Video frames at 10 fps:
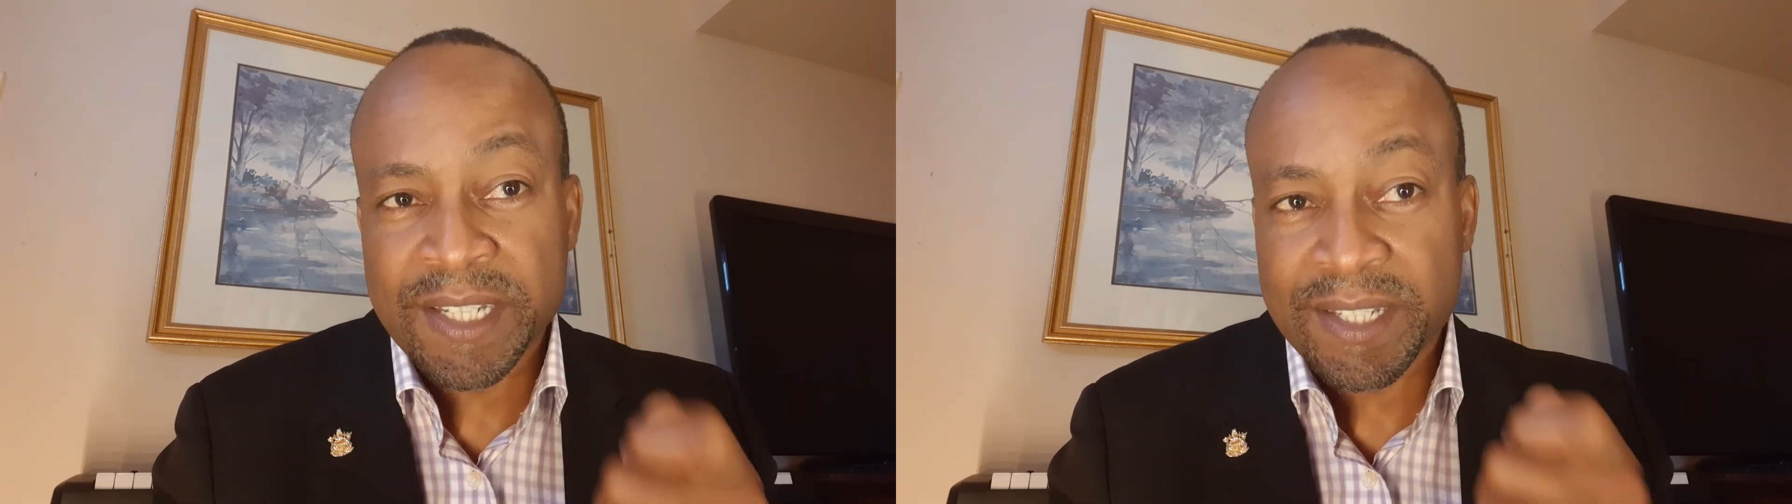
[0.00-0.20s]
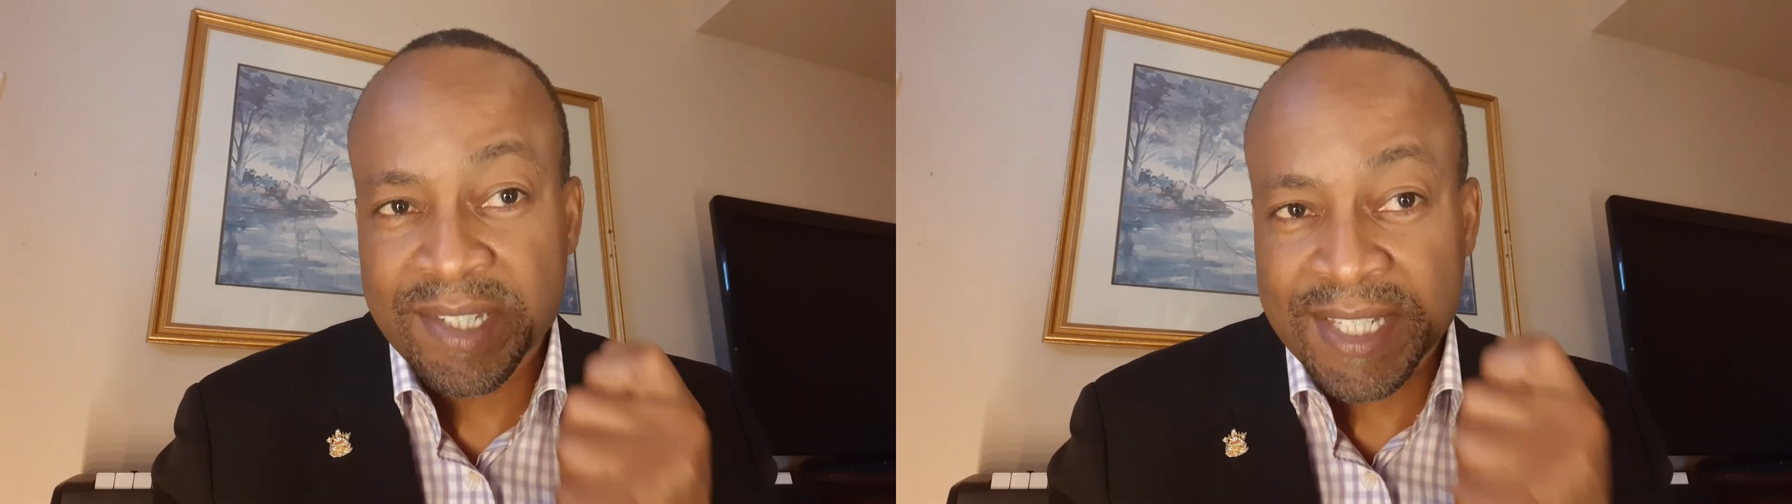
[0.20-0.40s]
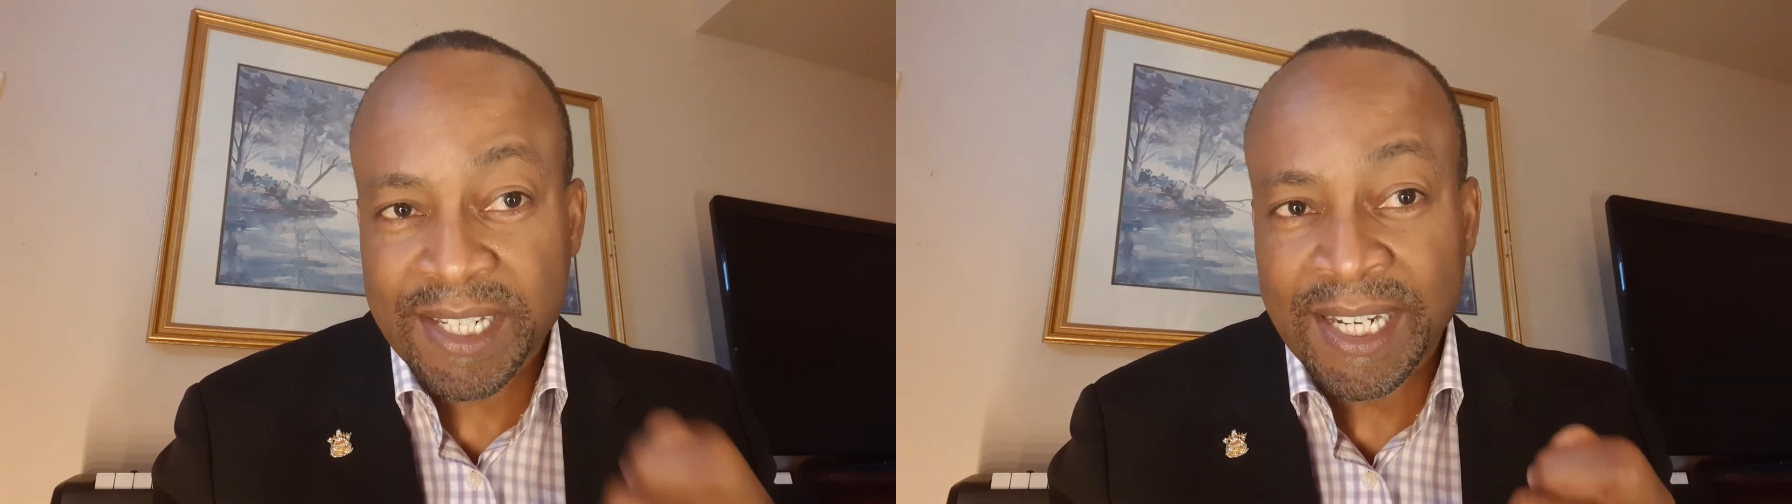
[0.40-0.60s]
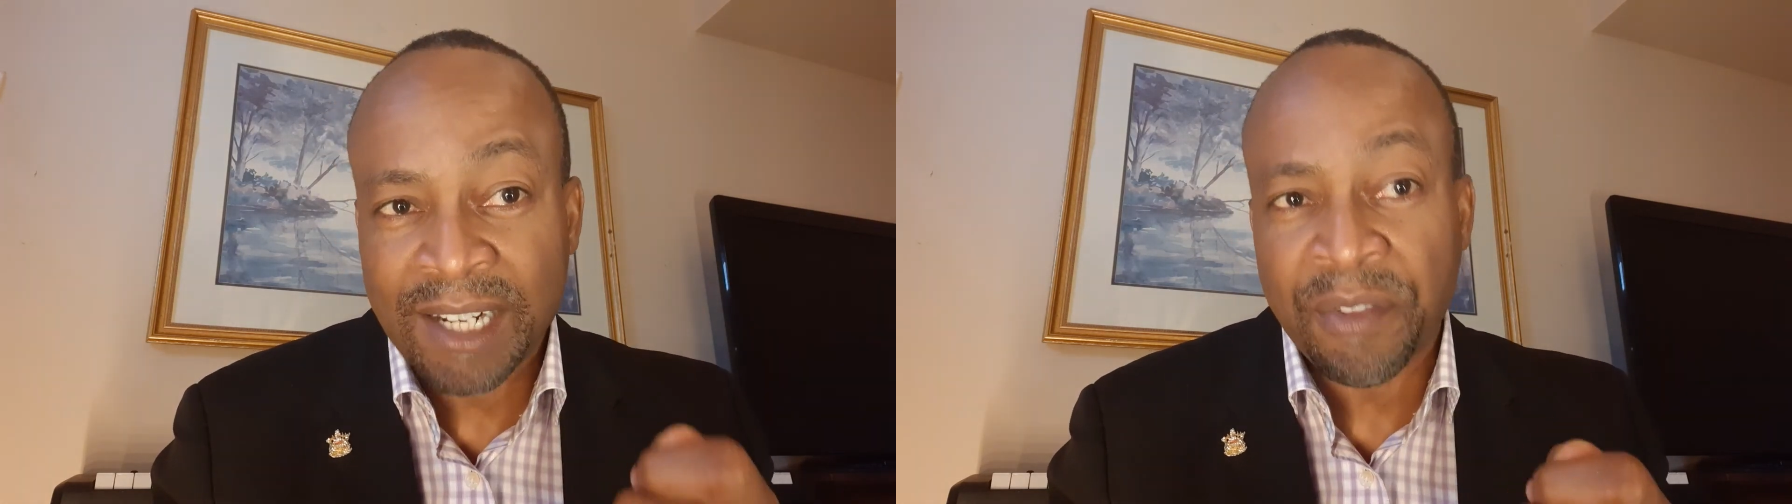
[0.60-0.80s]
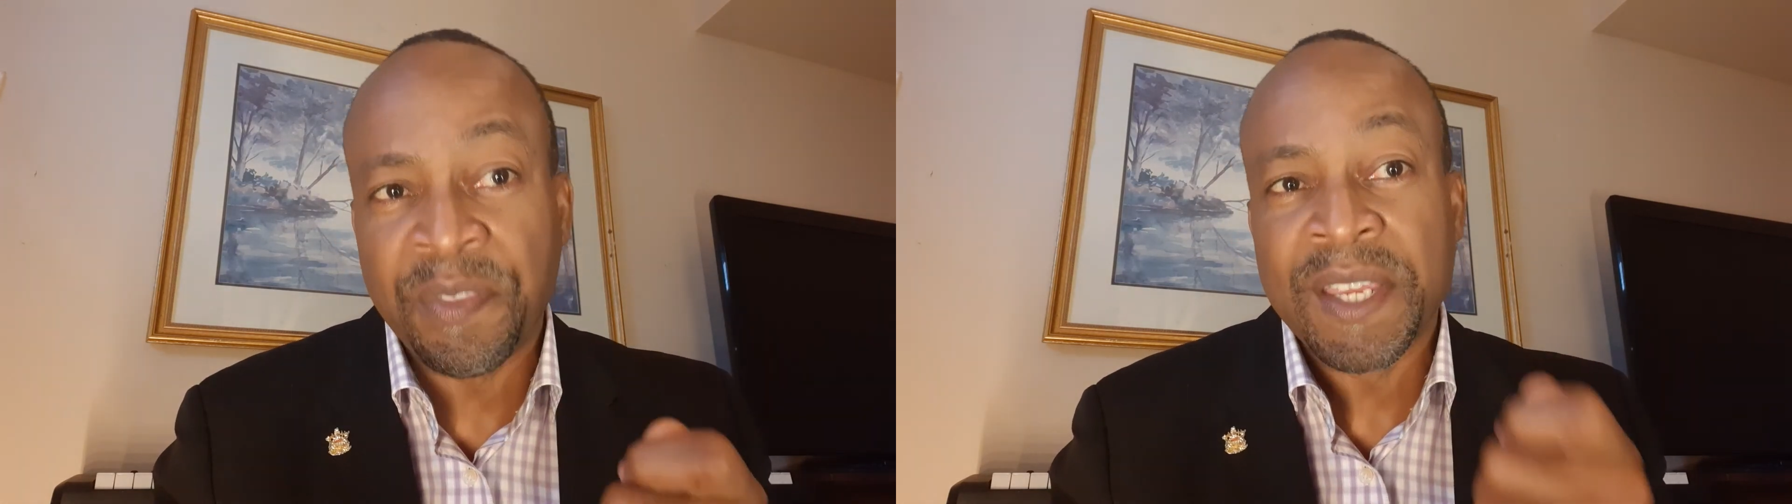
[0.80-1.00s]
stay
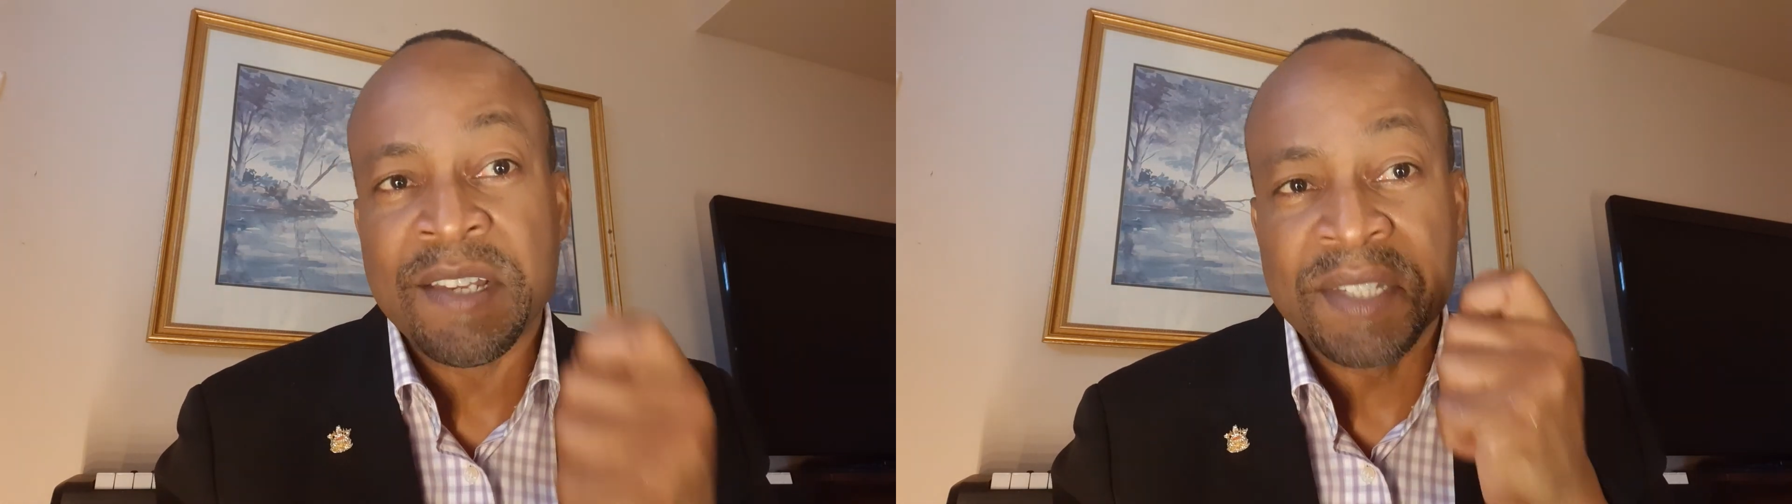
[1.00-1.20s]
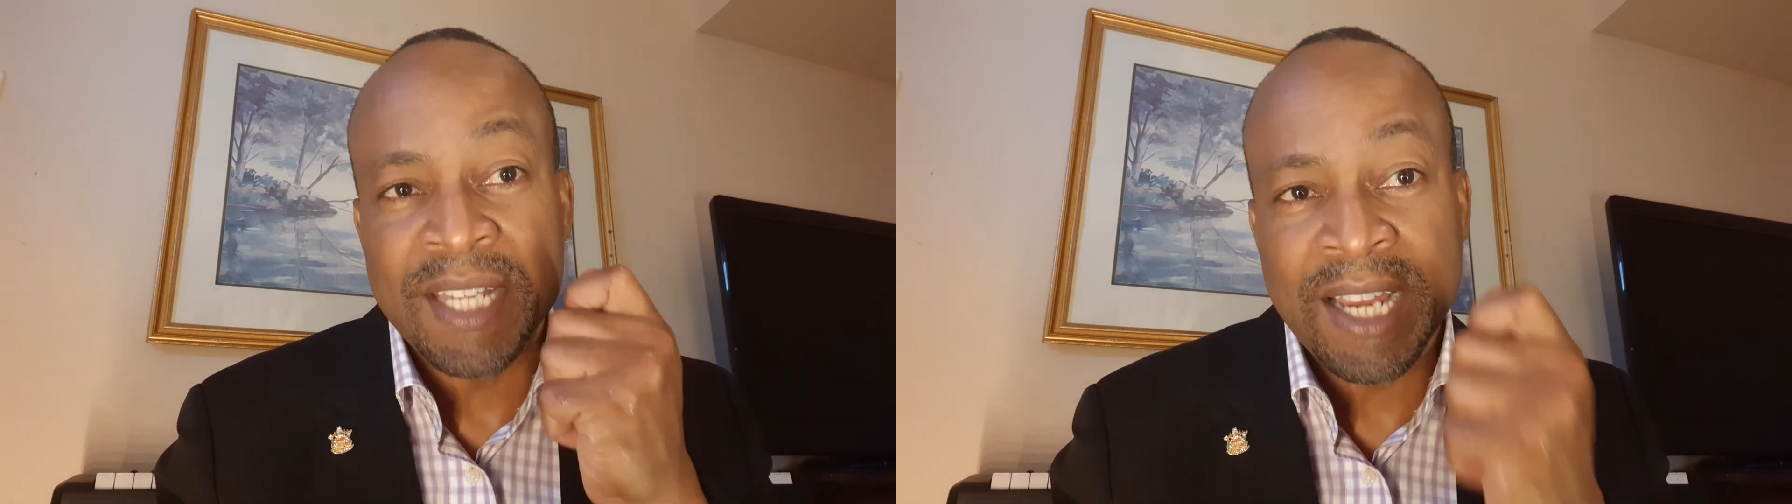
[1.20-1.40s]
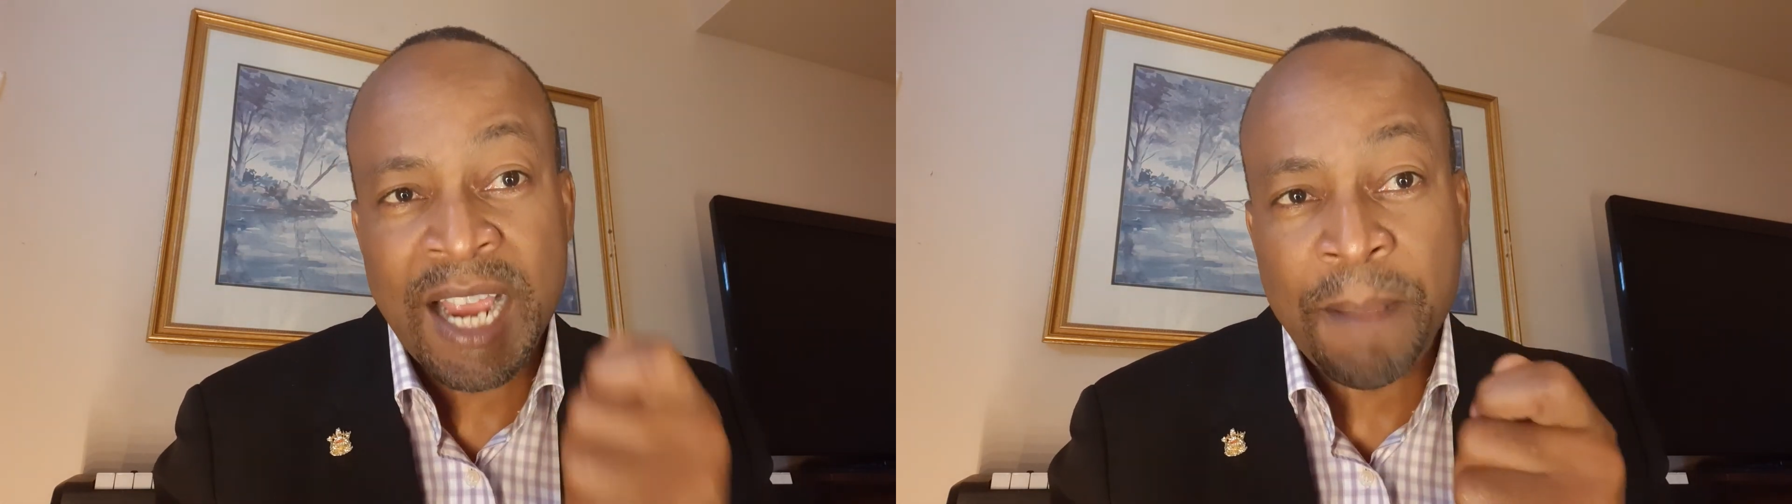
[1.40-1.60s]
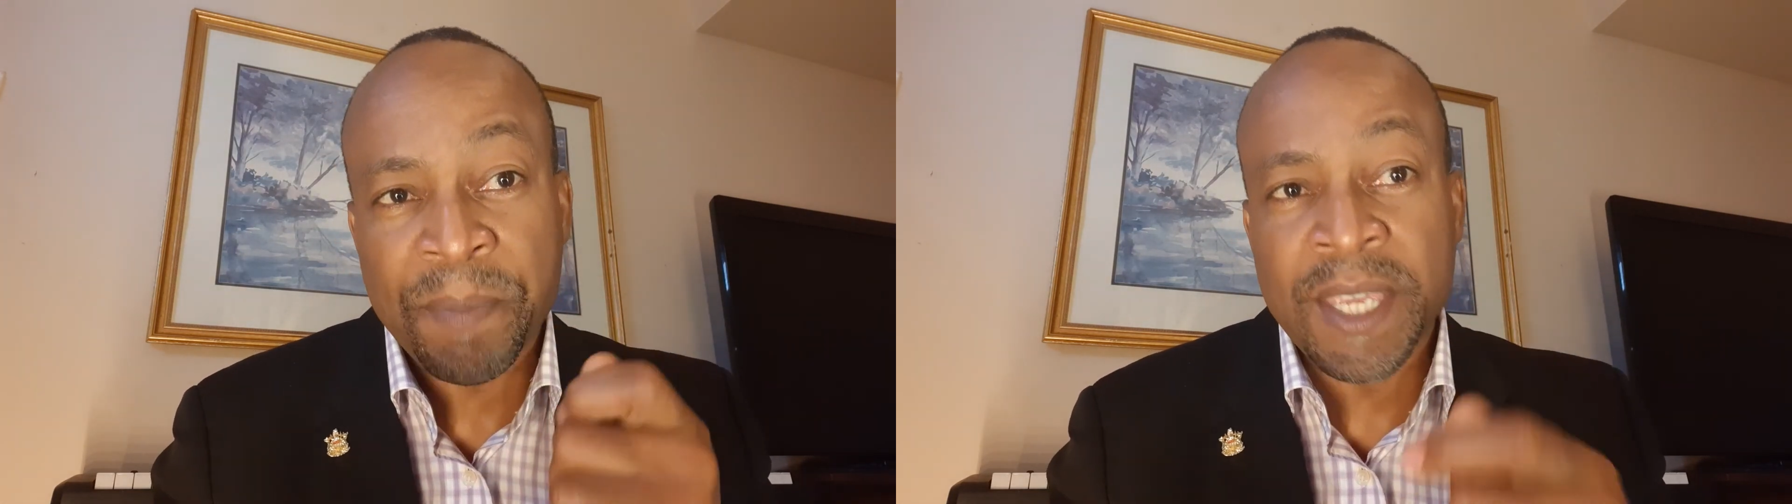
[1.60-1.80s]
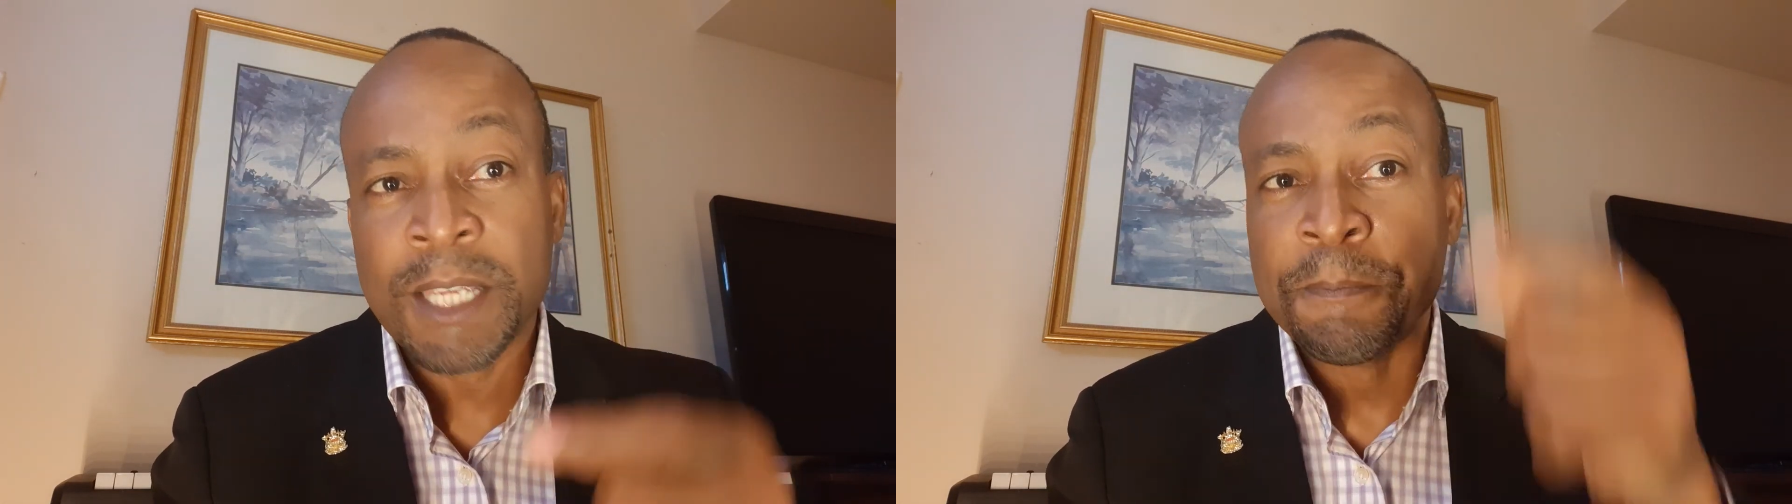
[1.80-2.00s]
healthy, stay
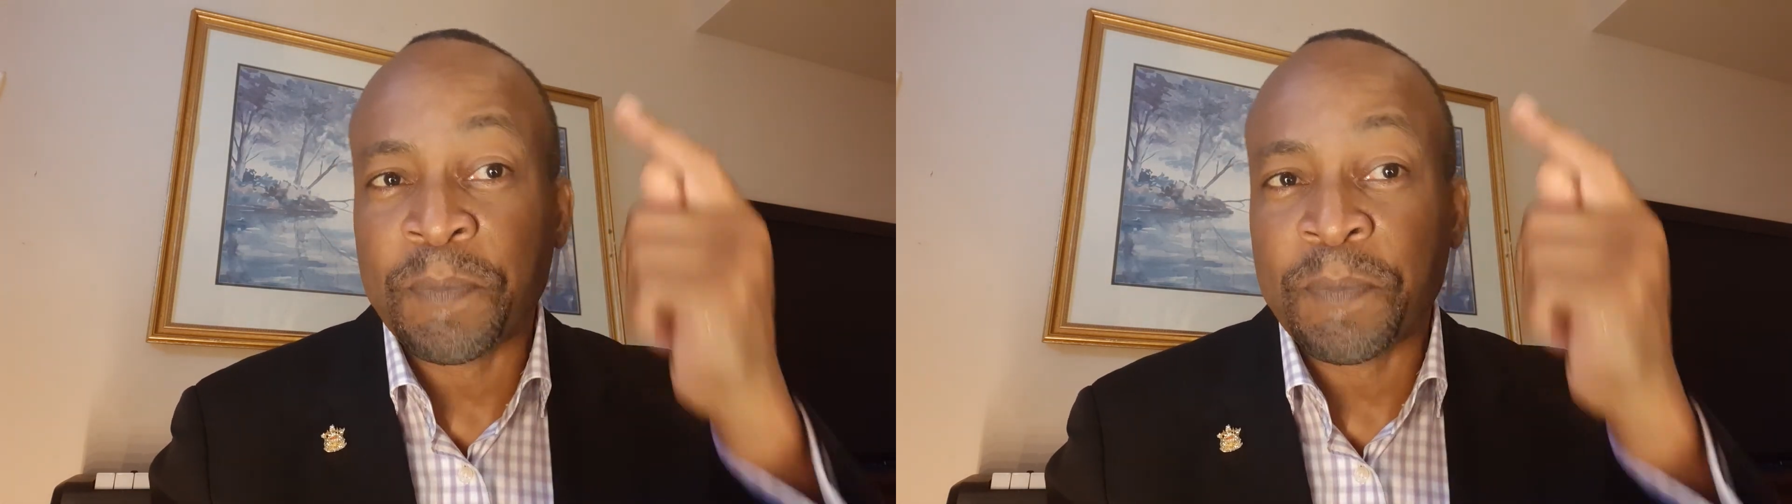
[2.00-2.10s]
happy,